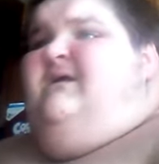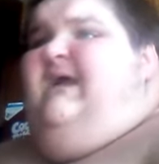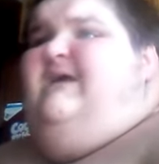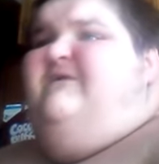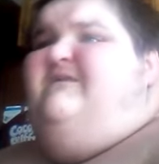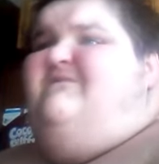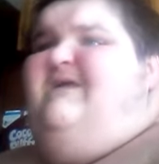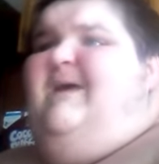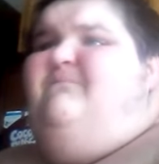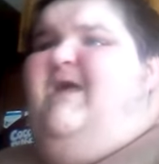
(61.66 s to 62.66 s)
Every
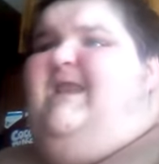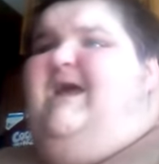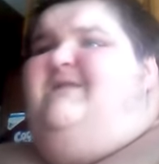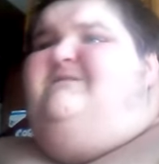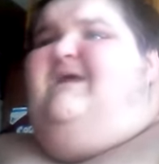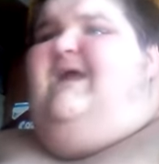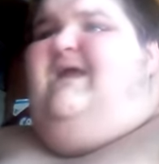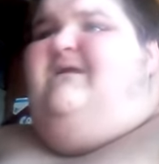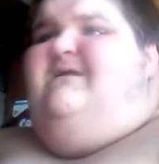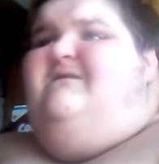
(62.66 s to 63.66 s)
step that I
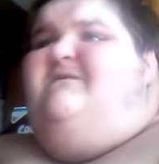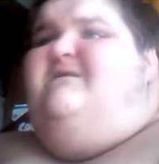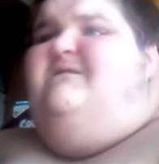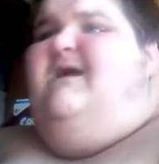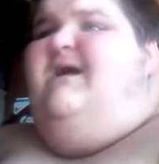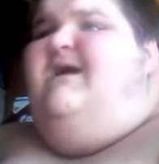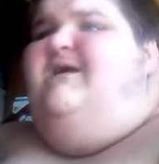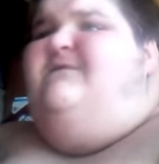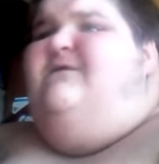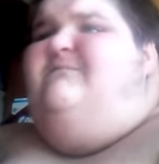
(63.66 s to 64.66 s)
take is
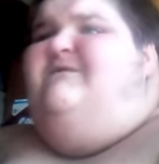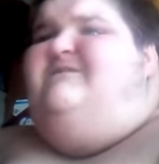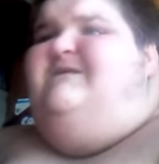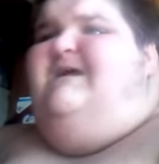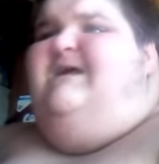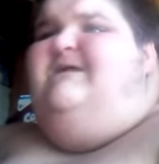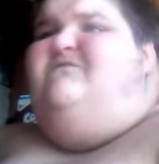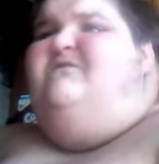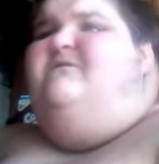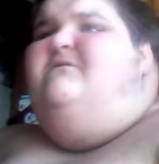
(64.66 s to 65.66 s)
another mistake
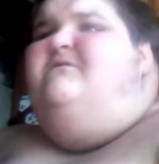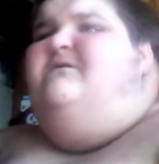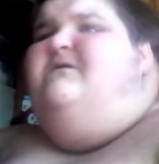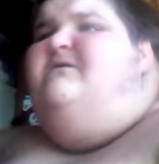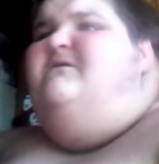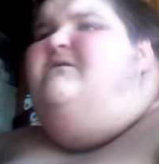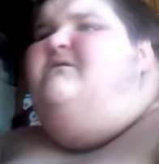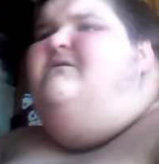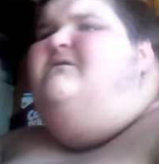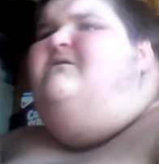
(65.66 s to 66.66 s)
to
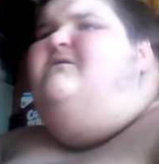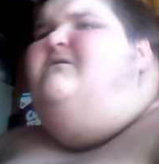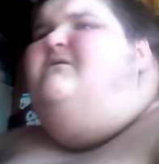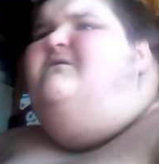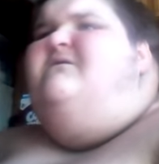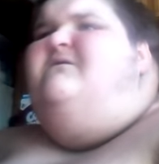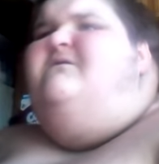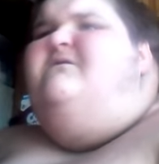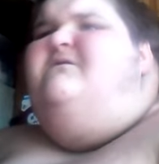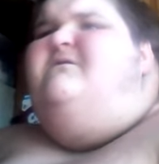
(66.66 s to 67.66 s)

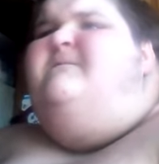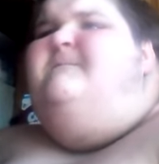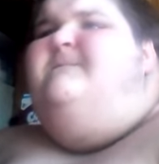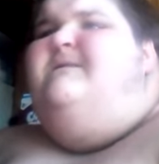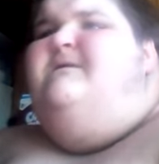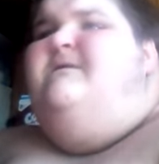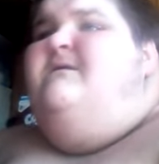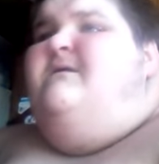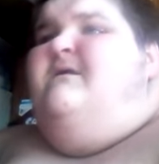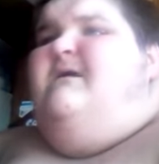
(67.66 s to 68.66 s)
you.
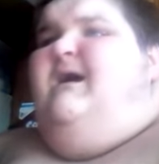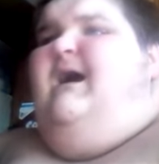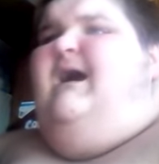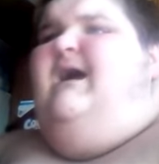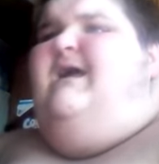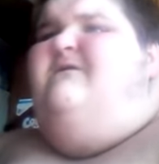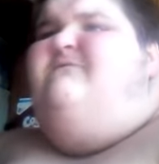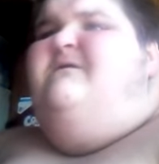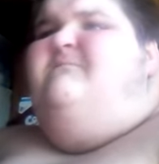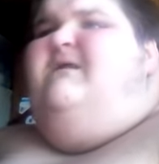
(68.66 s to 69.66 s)

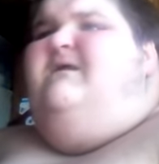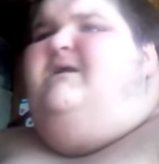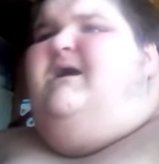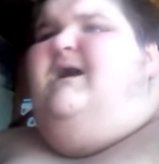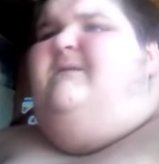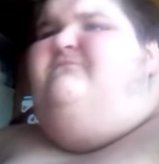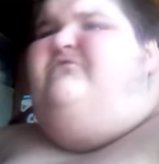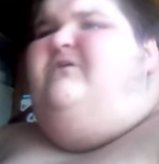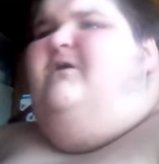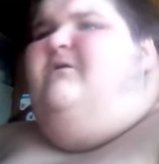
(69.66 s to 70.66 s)
I've become
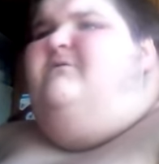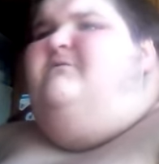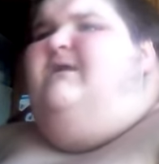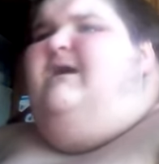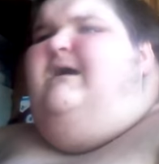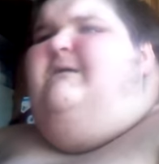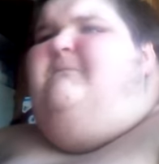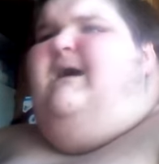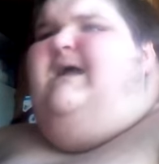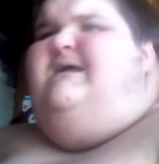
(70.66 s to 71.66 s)
so
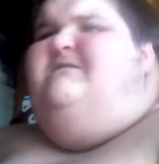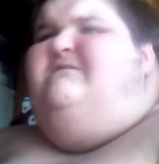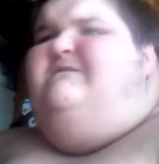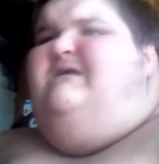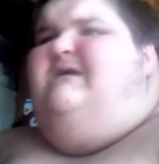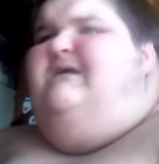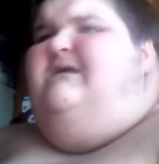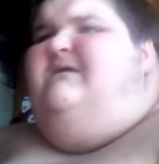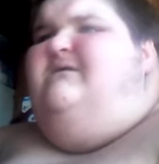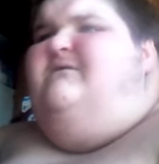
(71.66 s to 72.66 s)
numb, I can
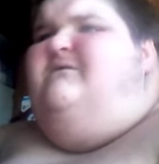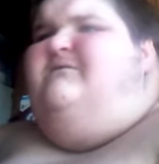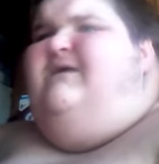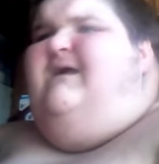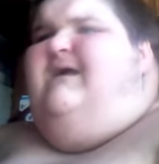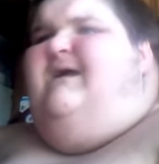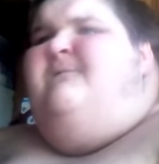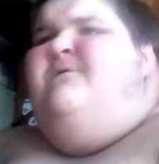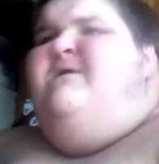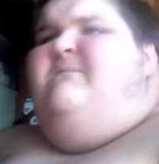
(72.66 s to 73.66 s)
see you
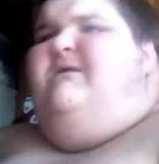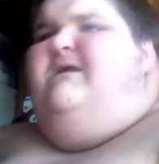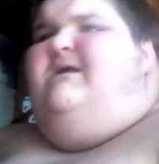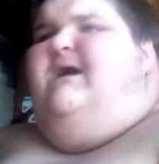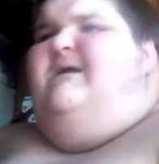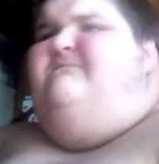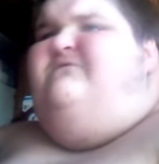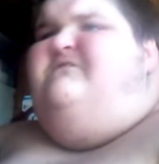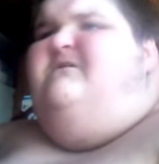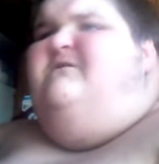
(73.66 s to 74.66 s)
there. Become
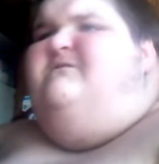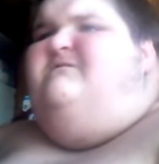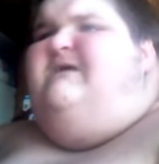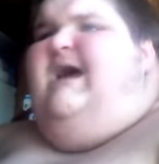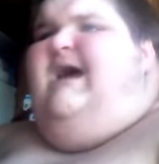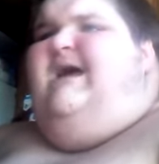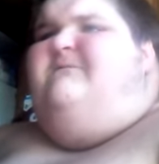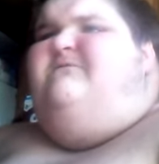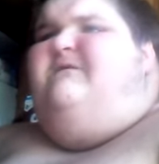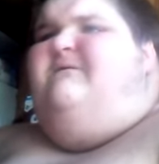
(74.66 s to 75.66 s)
so
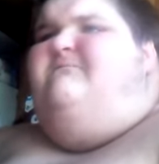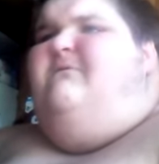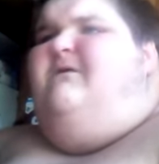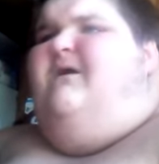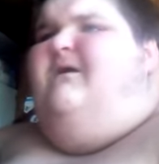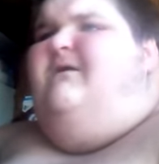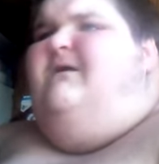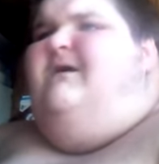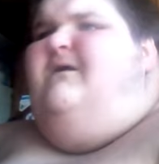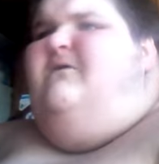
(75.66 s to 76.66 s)
tired, some more
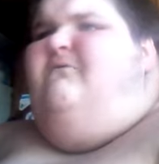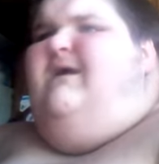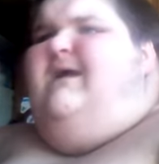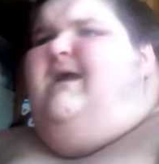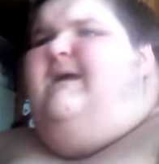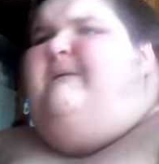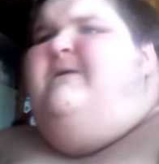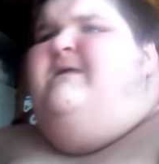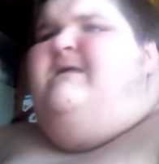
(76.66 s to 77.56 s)
aware.